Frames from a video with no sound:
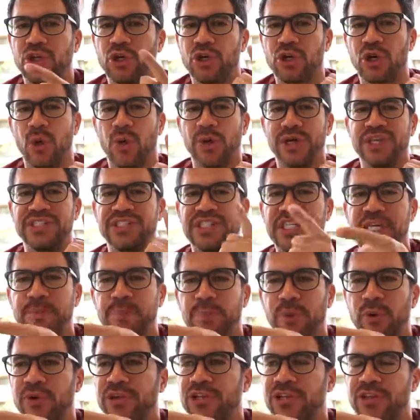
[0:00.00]
You're going
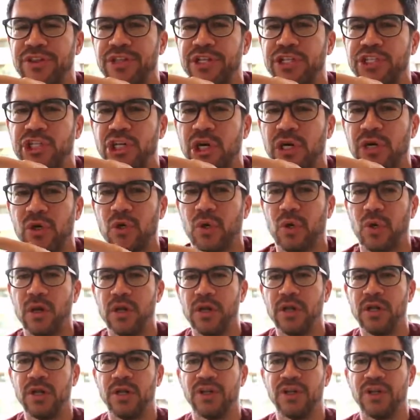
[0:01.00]
deeper into the jungle.